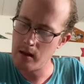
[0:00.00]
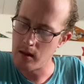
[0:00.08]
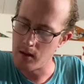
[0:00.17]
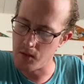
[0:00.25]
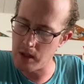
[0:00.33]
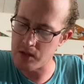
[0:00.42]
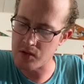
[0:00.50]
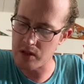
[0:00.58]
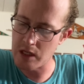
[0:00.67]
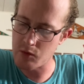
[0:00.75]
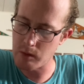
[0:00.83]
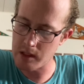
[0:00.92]
This
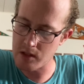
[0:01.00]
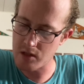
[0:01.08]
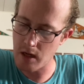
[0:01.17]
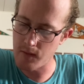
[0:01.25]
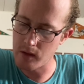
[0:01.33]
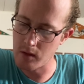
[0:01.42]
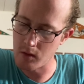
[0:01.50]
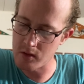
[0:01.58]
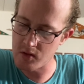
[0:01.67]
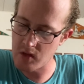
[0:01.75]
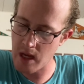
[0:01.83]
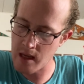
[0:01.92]
is what the sovereign Lord
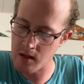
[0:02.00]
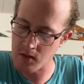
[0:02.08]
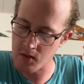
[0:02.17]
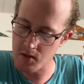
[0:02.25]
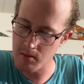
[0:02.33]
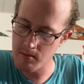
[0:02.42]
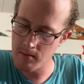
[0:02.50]
says.